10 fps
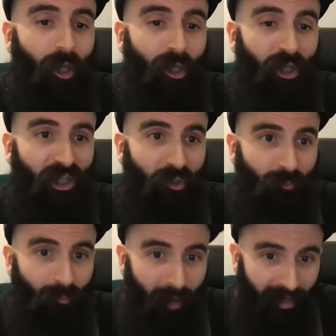you
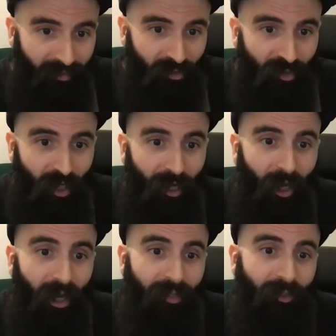might share
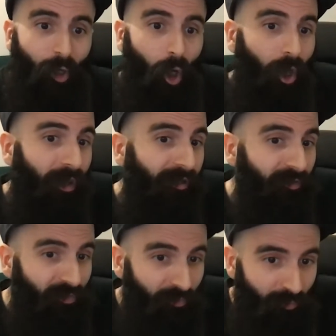either only
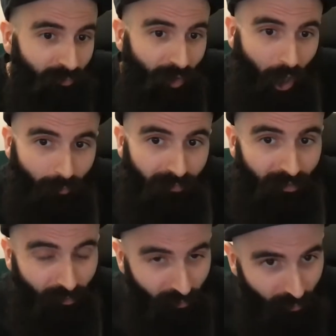2 notes,
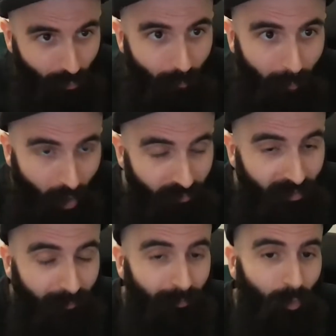the 2
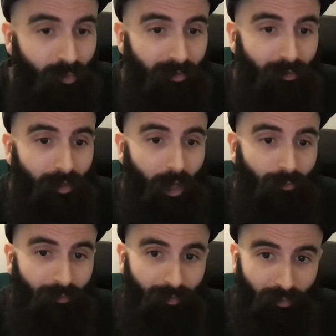most important
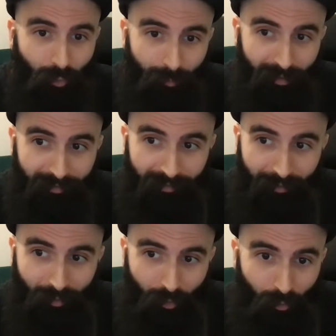notes of a dominant
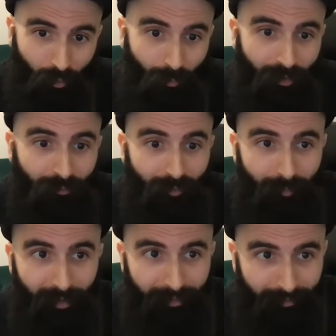7 chord when you
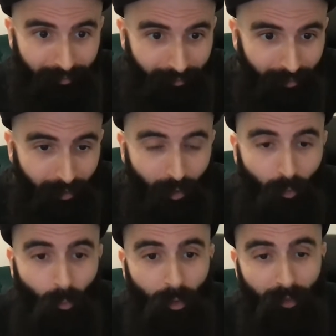replace
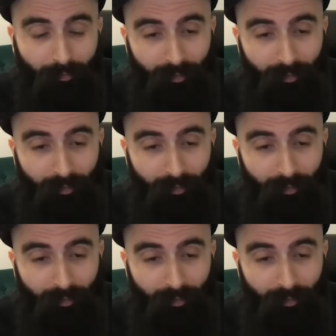it with